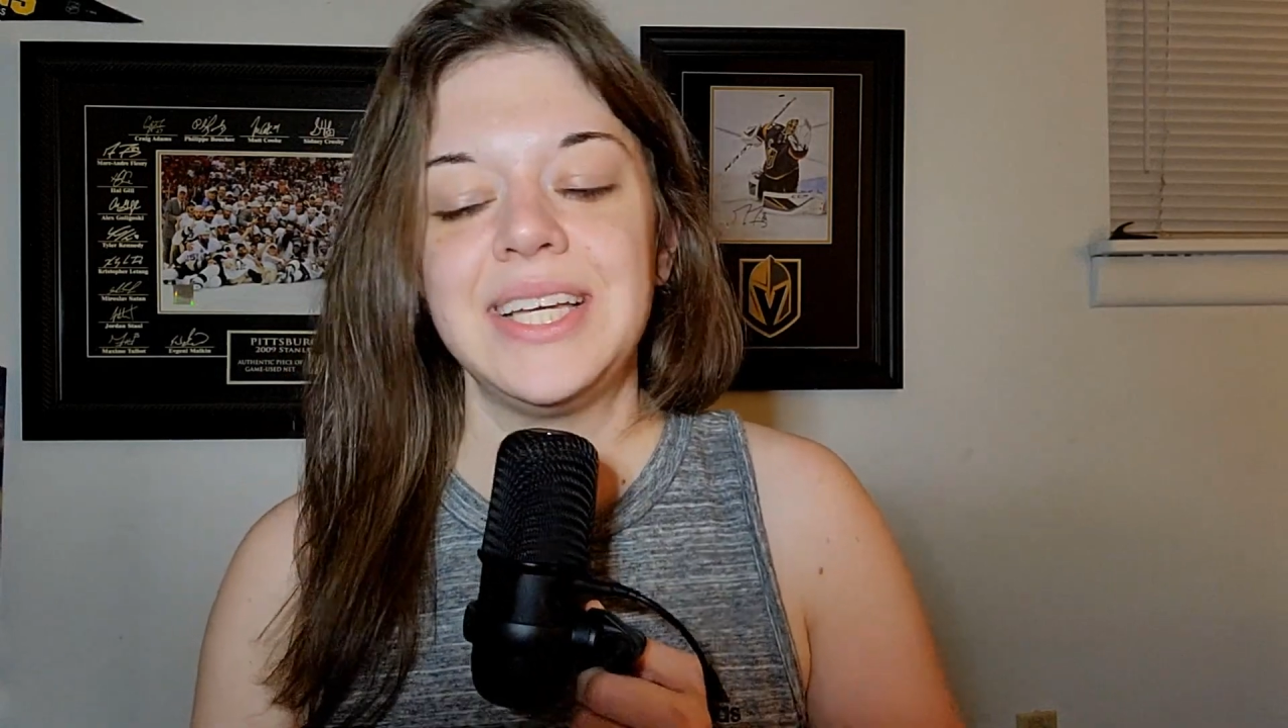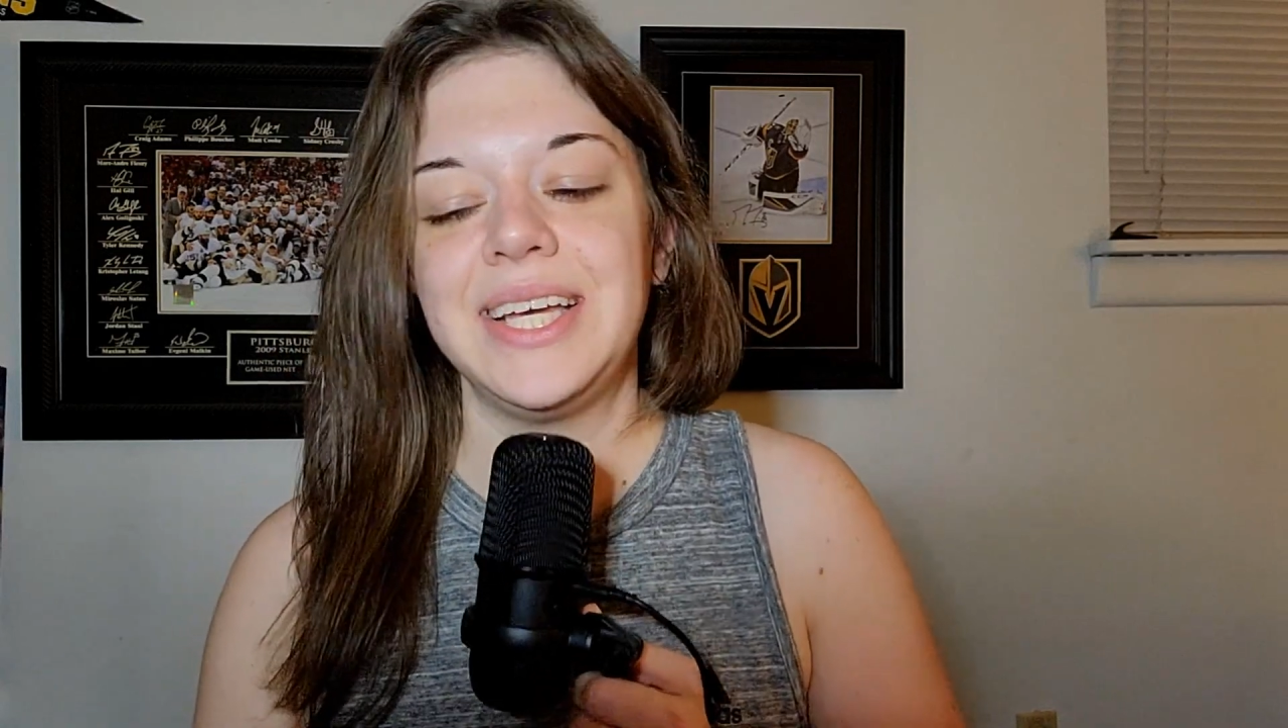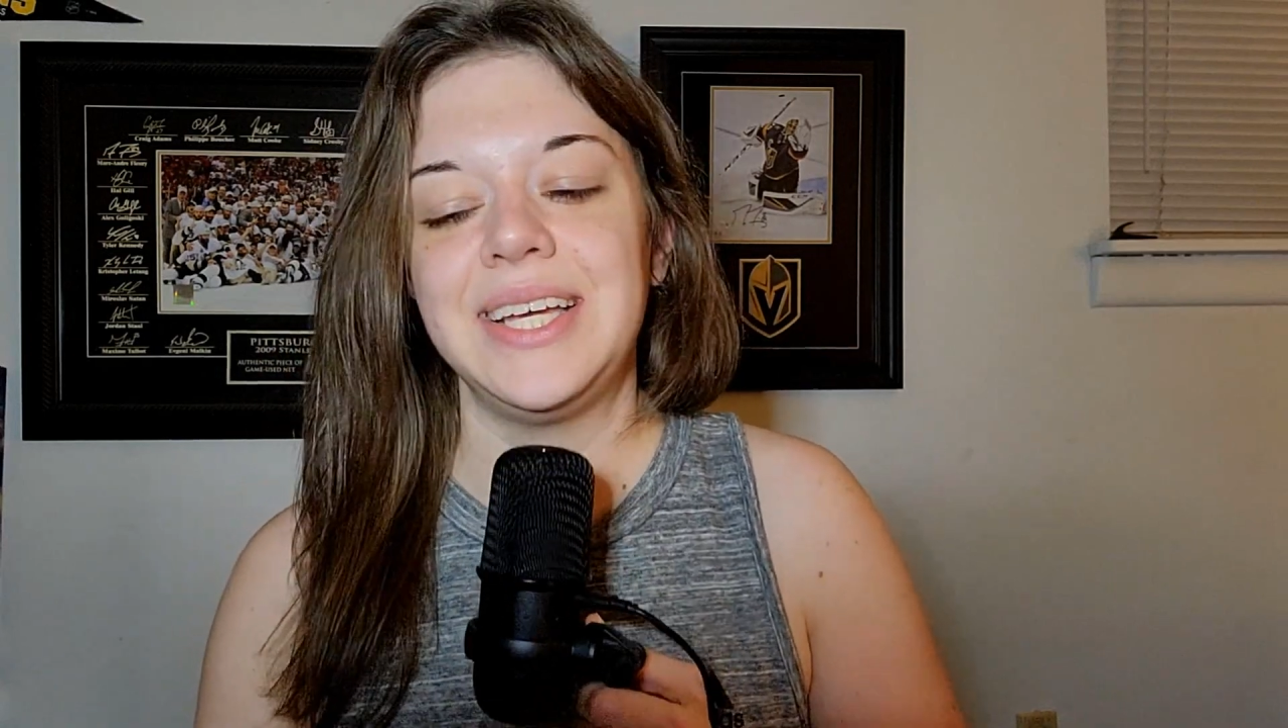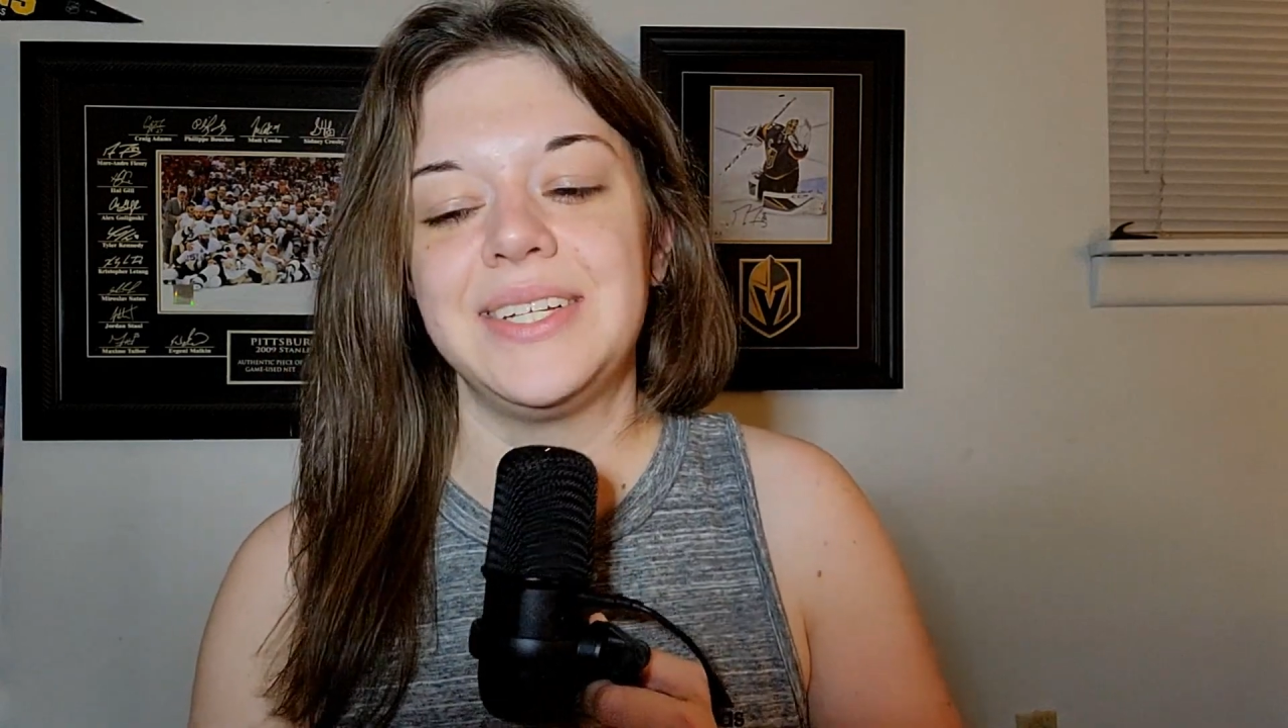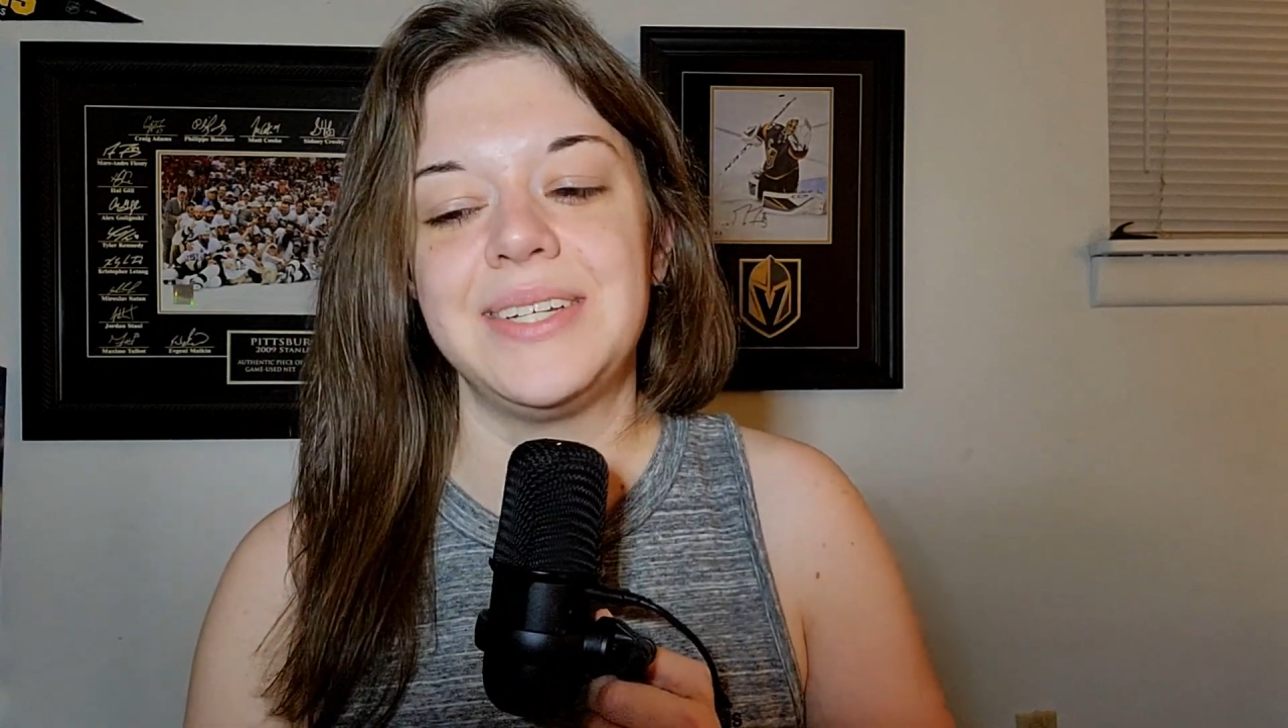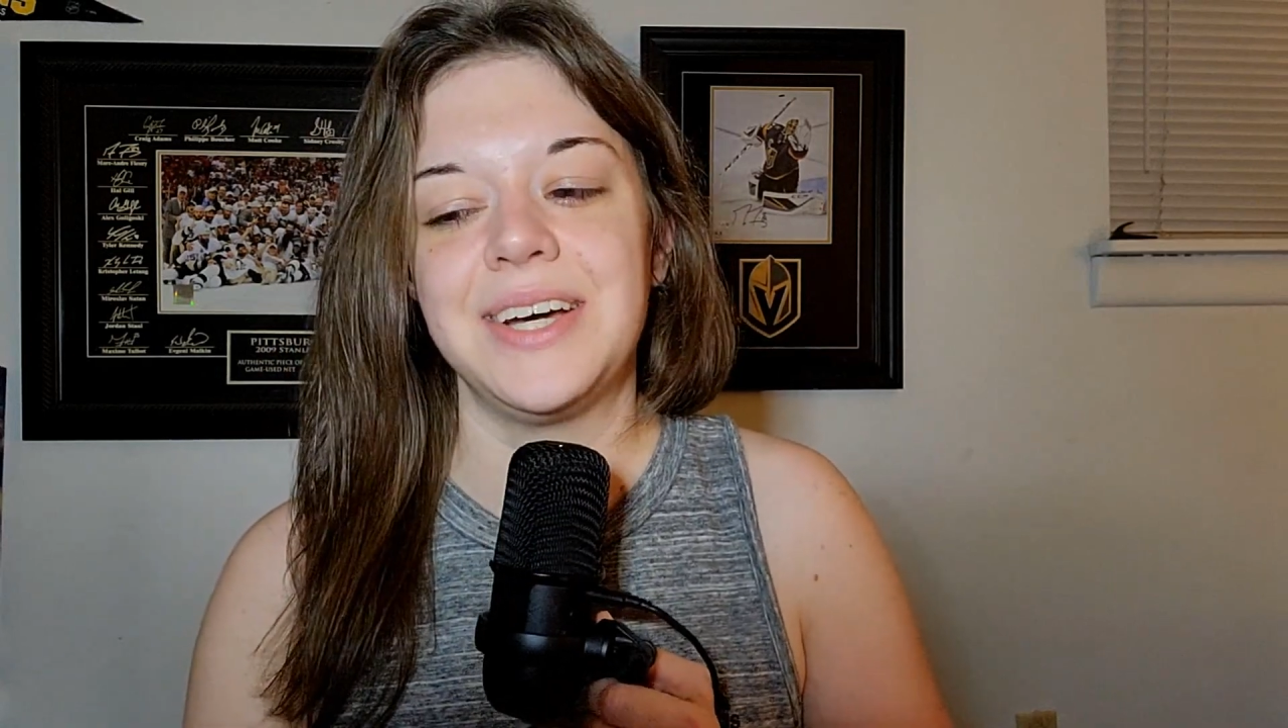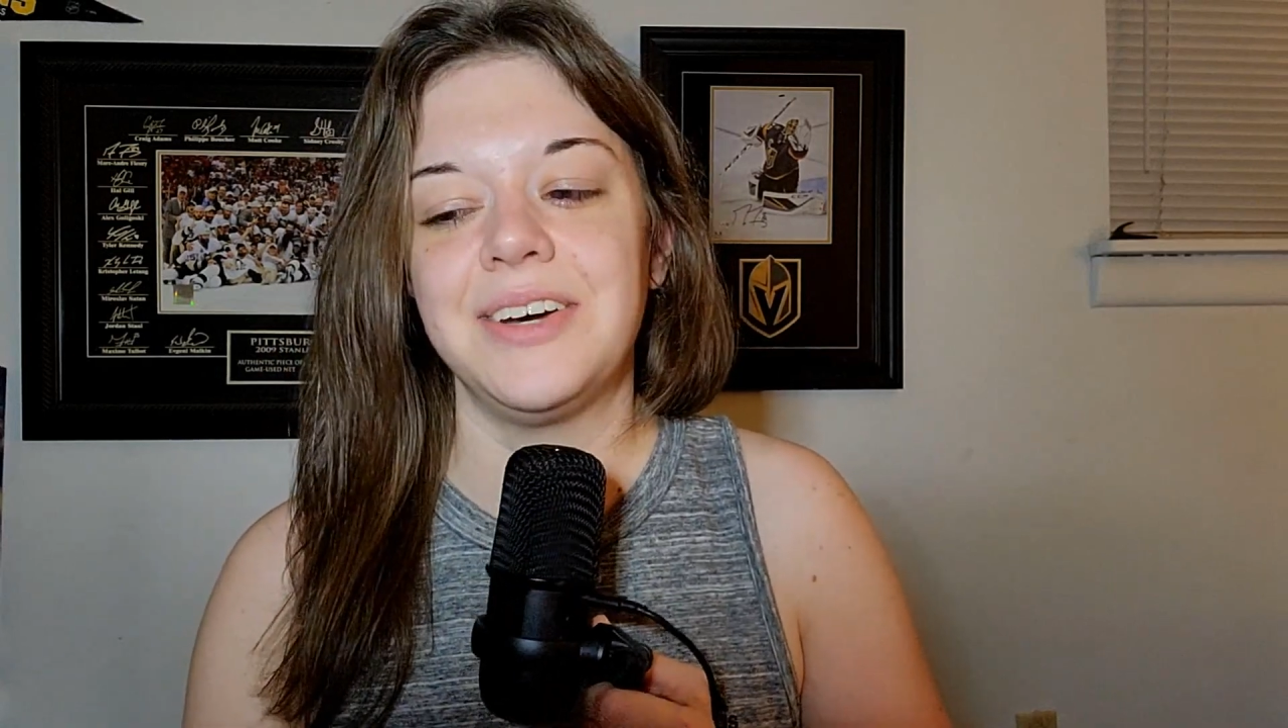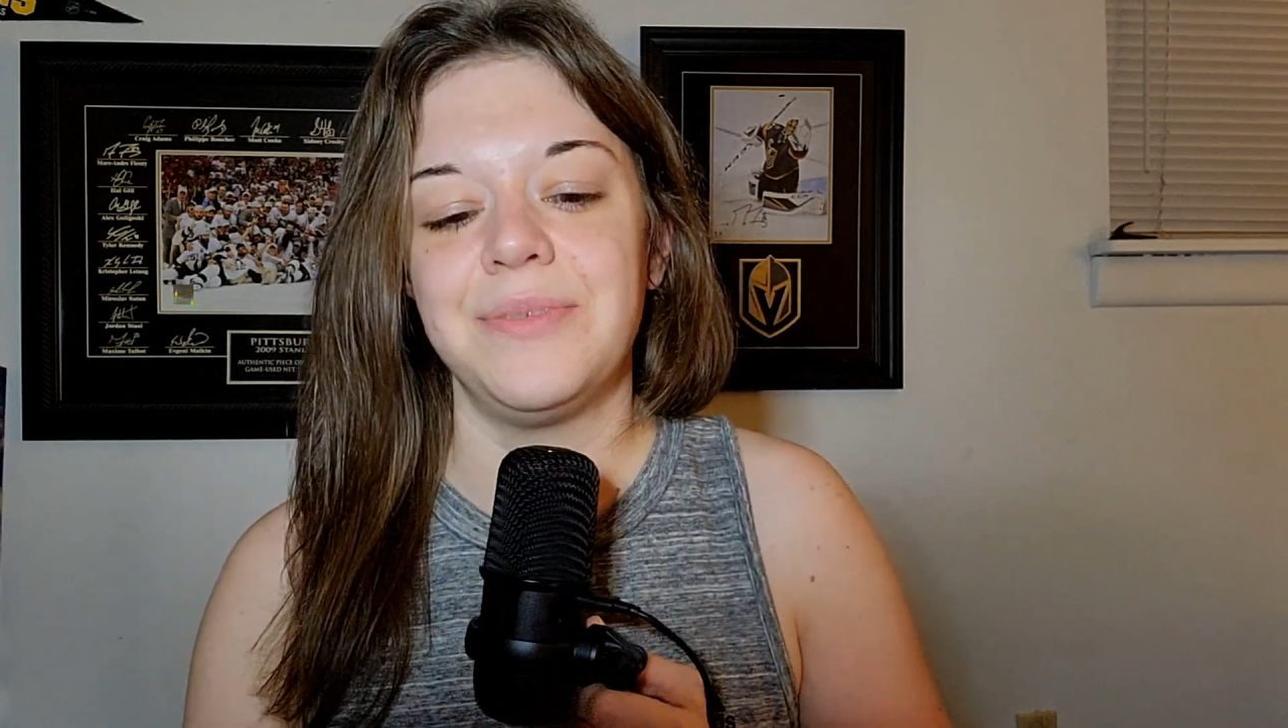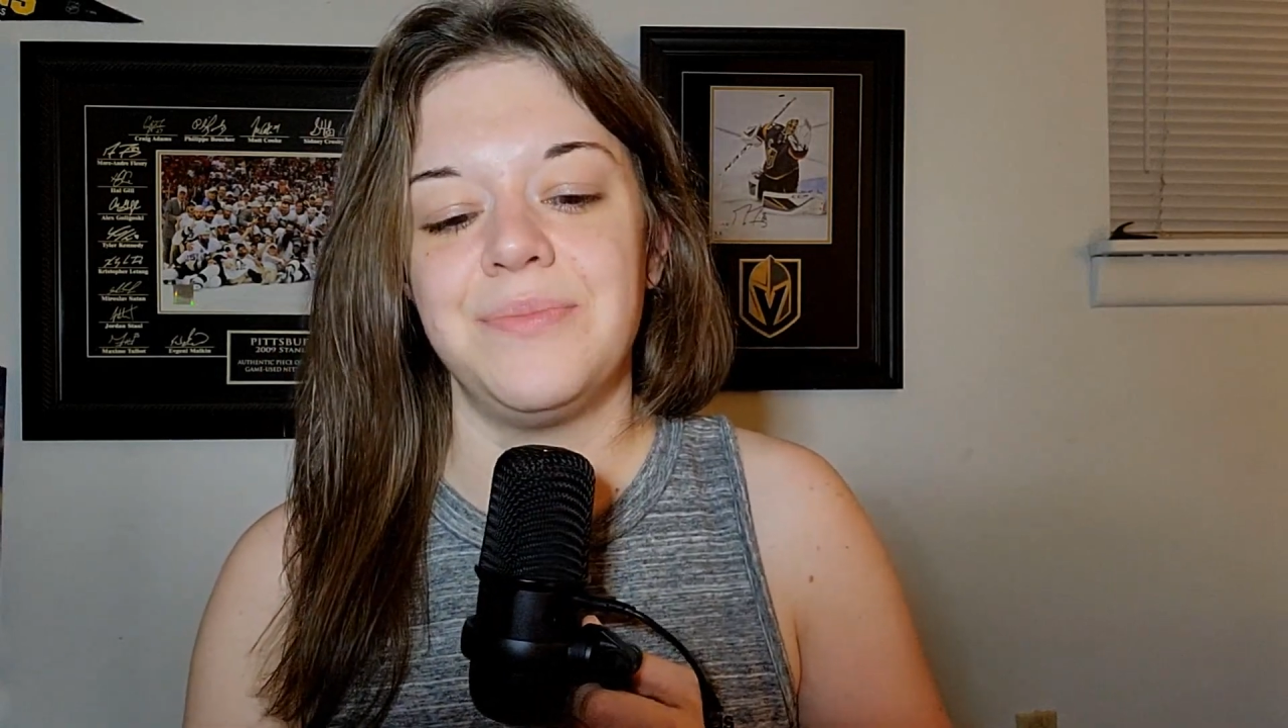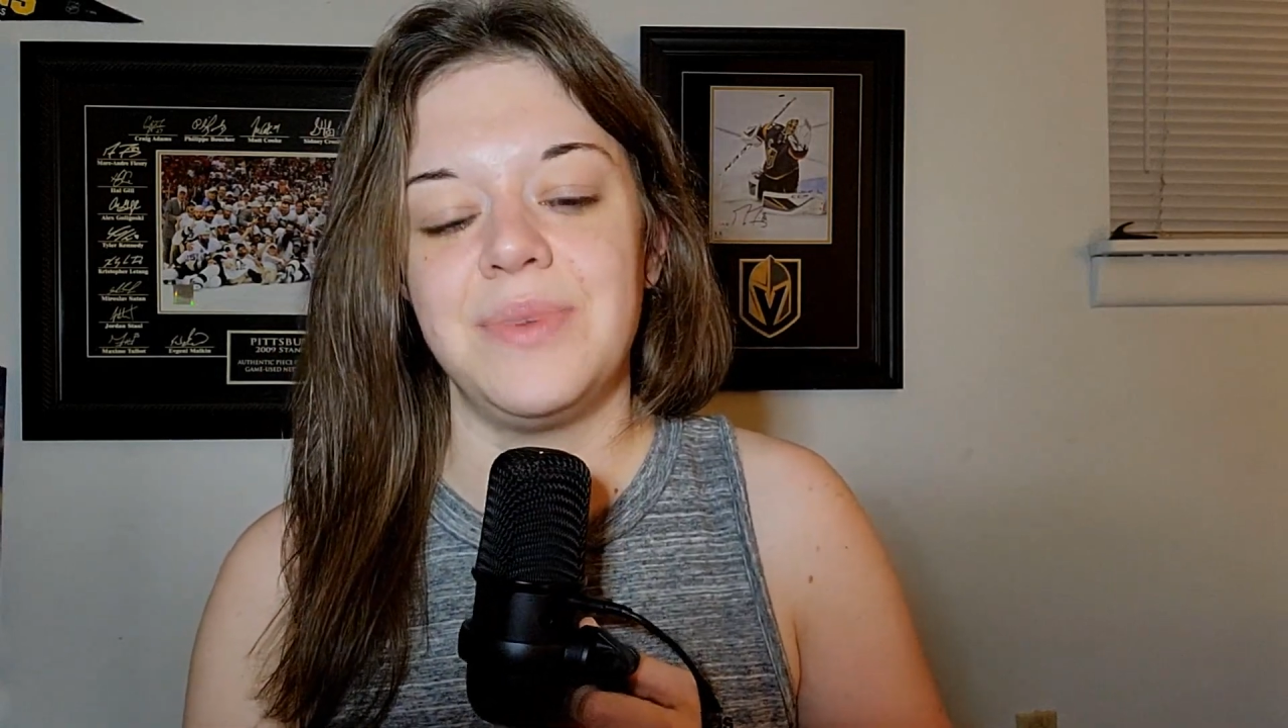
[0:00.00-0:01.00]

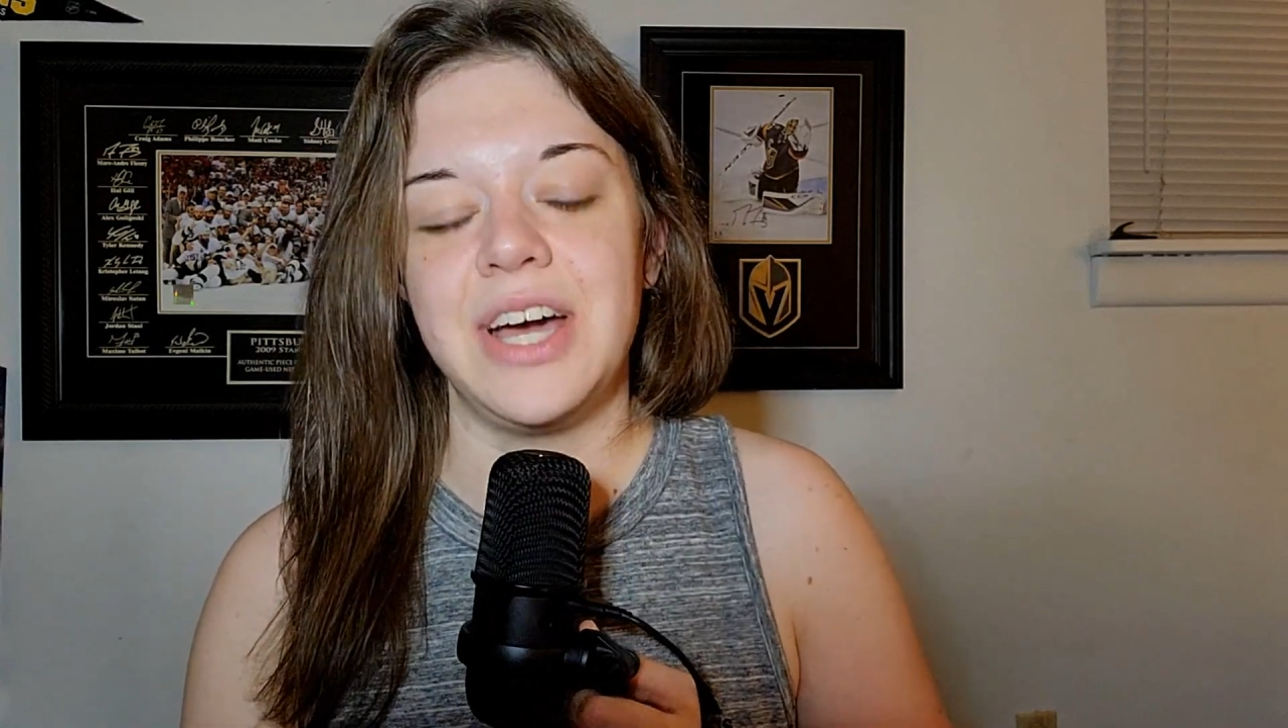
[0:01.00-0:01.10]
And